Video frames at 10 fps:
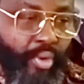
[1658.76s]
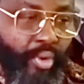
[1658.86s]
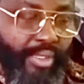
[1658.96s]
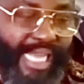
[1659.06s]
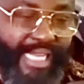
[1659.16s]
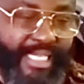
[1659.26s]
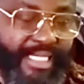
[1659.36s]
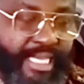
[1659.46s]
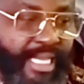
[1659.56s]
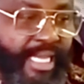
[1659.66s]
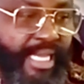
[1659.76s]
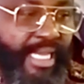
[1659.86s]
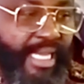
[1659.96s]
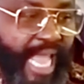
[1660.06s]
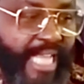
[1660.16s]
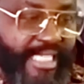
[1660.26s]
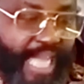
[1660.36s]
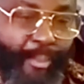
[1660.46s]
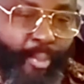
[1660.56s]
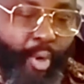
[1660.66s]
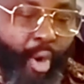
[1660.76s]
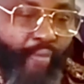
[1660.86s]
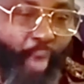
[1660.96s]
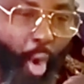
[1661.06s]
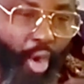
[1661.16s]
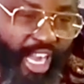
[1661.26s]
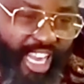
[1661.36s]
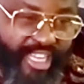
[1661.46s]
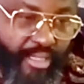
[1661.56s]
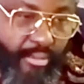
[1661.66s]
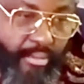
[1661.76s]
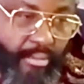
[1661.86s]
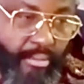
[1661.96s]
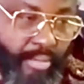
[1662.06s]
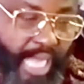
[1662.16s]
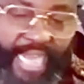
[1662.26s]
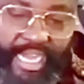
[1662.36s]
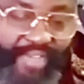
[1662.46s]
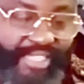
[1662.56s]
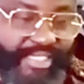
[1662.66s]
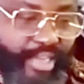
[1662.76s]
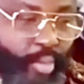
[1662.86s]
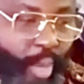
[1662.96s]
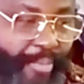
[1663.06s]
that is a example of ugly. I never see a white